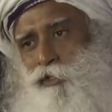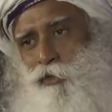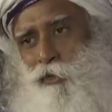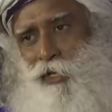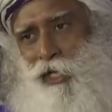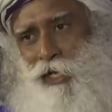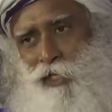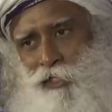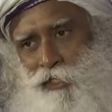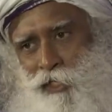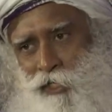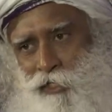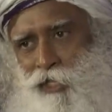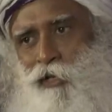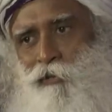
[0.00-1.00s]
is your reality
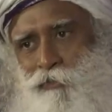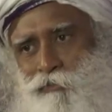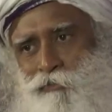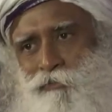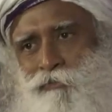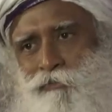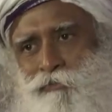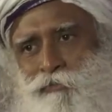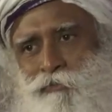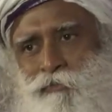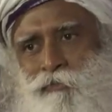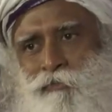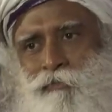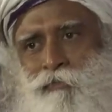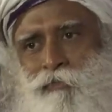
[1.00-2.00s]
right now.
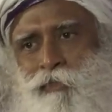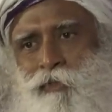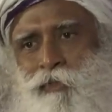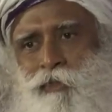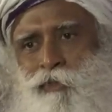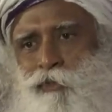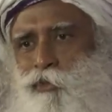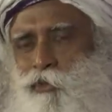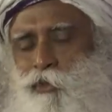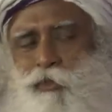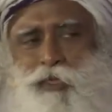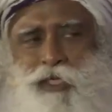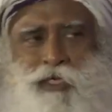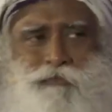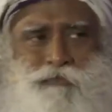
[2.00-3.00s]
You
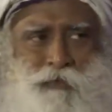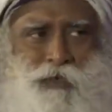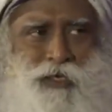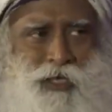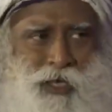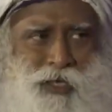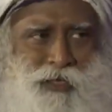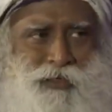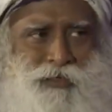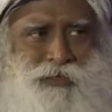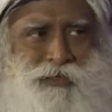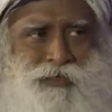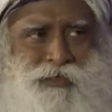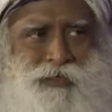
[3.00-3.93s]
don't need a fall guy.